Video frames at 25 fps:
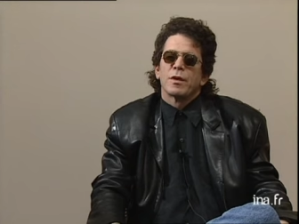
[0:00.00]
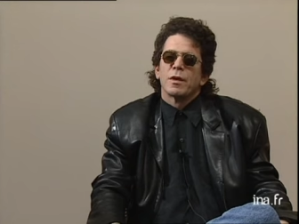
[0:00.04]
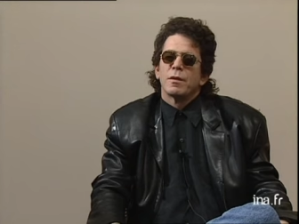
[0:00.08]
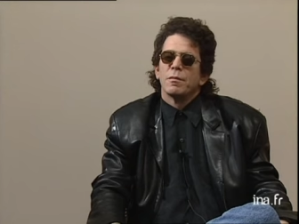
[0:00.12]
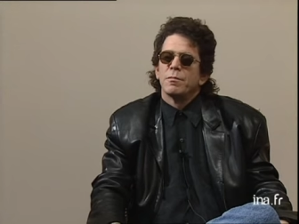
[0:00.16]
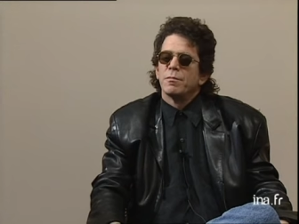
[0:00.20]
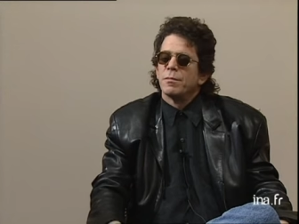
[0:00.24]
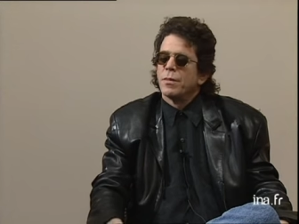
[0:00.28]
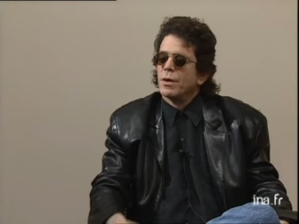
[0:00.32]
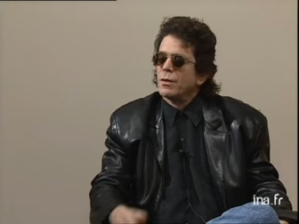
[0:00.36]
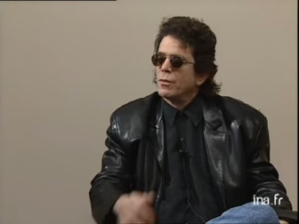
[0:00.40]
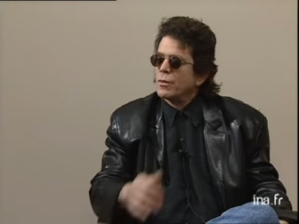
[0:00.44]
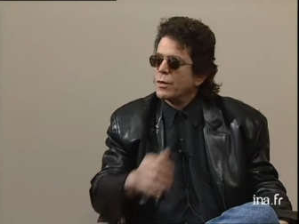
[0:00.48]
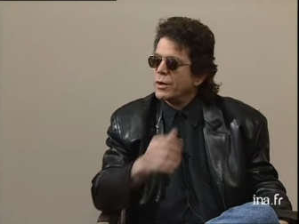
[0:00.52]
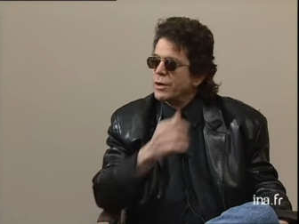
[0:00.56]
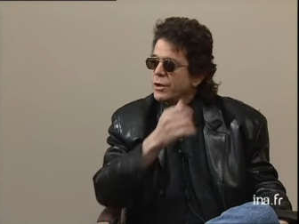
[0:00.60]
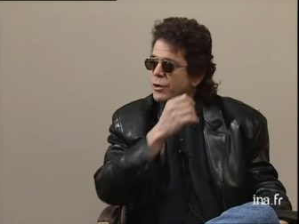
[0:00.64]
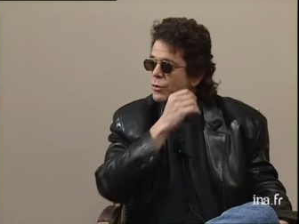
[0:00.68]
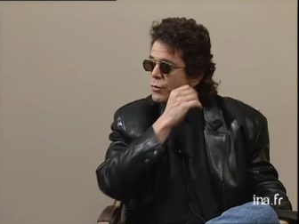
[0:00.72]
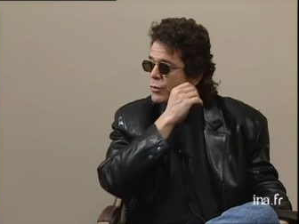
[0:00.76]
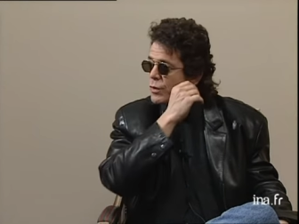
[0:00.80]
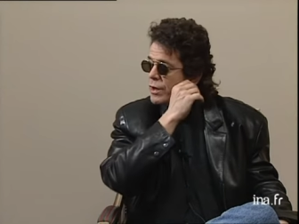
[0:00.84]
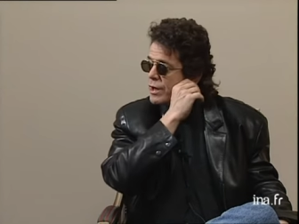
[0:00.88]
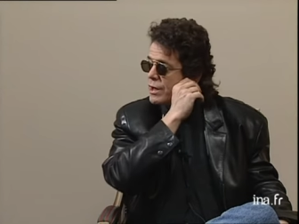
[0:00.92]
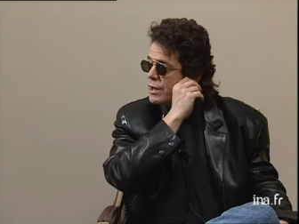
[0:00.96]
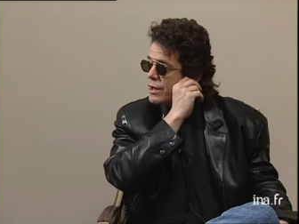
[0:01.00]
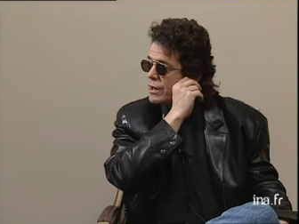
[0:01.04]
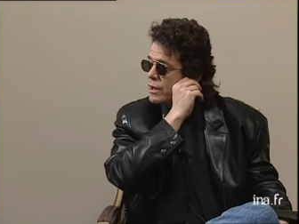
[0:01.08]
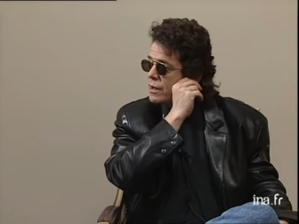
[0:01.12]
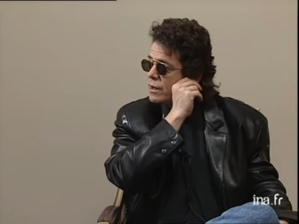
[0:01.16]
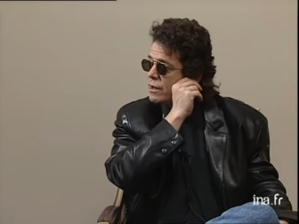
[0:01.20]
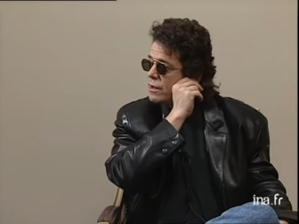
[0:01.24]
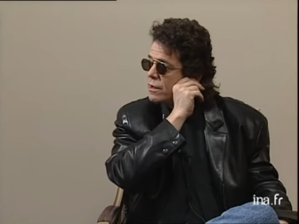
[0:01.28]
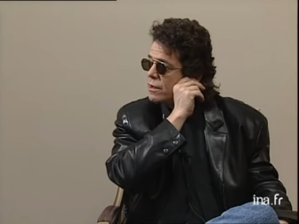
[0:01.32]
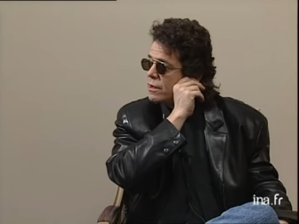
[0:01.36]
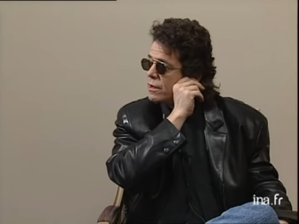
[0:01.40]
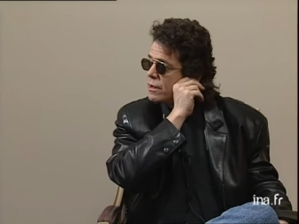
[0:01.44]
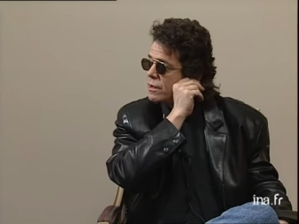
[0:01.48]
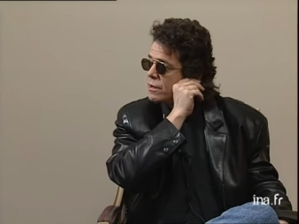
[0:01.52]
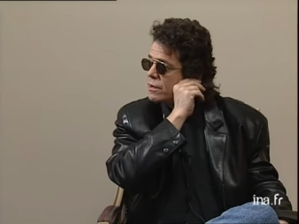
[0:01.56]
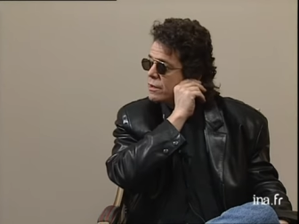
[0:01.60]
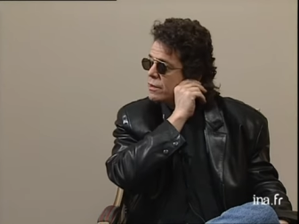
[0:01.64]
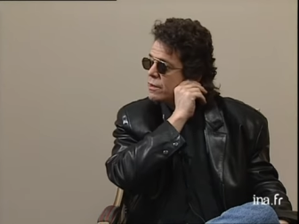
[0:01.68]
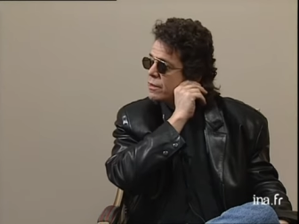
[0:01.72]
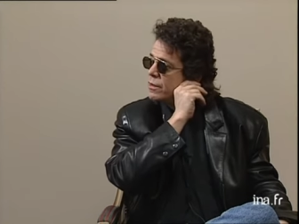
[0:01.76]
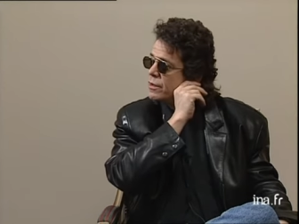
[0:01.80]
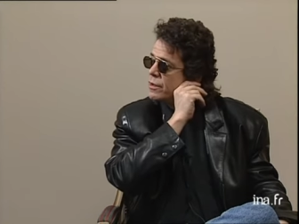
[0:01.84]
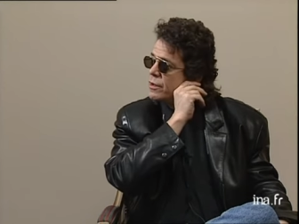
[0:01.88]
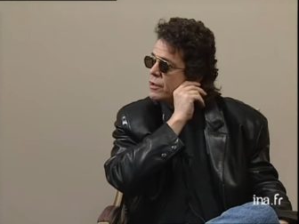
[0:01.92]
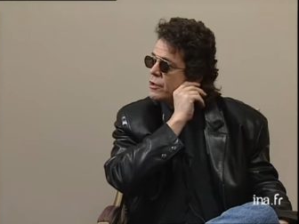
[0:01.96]
But when you're reading,
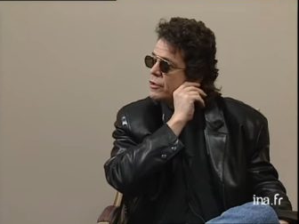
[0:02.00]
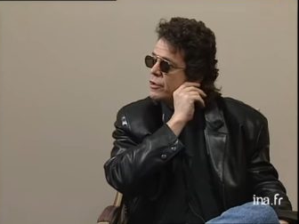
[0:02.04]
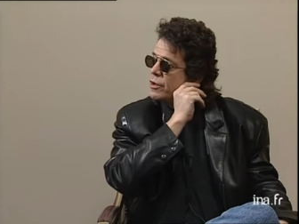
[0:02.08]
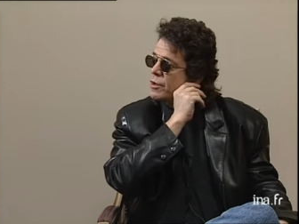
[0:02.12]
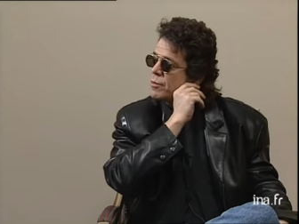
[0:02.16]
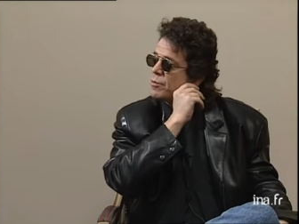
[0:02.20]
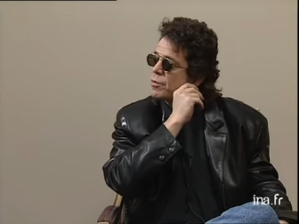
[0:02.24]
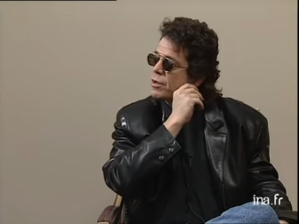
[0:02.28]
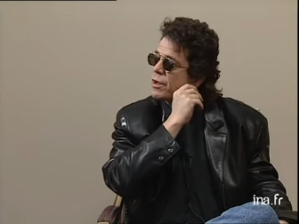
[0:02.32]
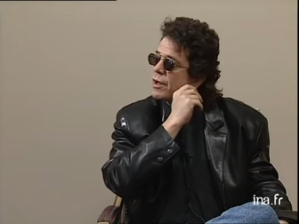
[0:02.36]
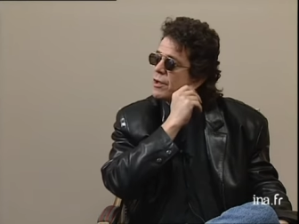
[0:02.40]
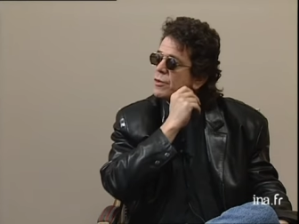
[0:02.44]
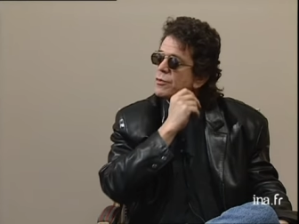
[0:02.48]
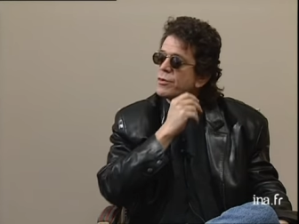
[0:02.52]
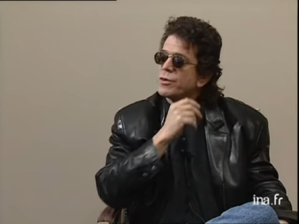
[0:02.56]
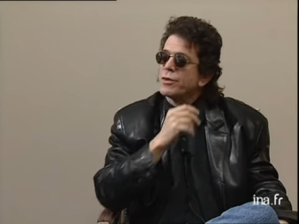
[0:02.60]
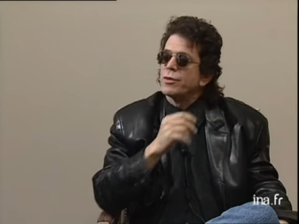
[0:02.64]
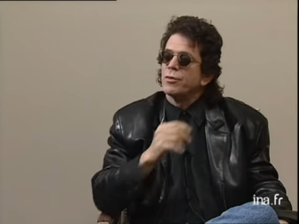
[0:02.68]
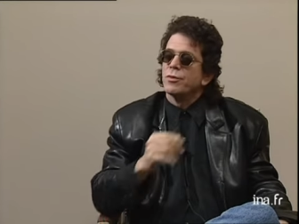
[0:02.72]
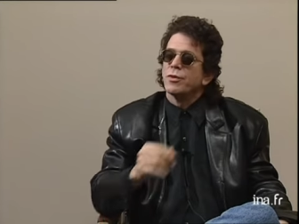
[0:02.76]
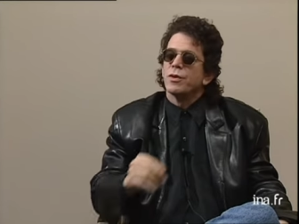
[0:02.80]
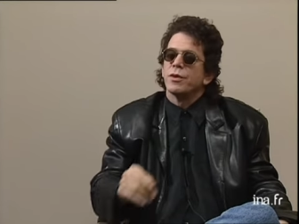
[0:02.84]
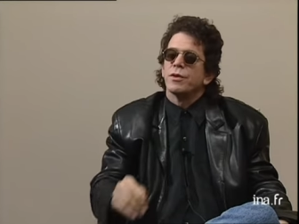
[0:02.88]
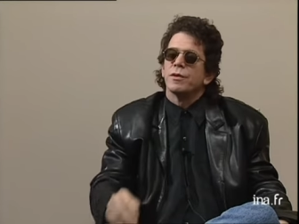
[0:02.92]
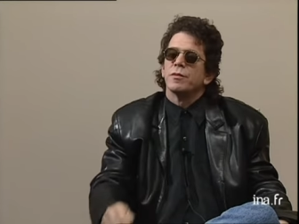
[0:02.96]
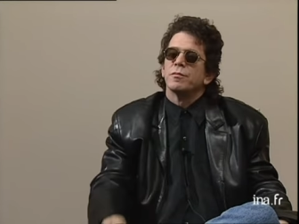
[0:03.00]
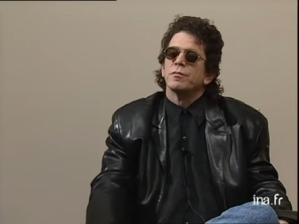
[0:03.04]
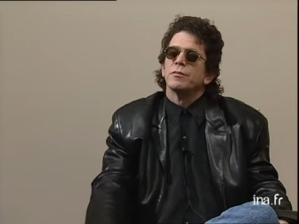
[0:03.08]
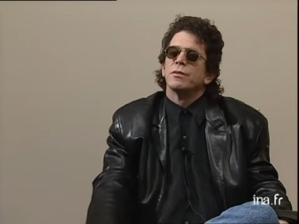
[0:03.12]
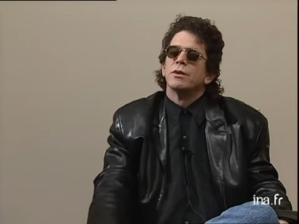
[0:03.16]
you can play with the rhythm,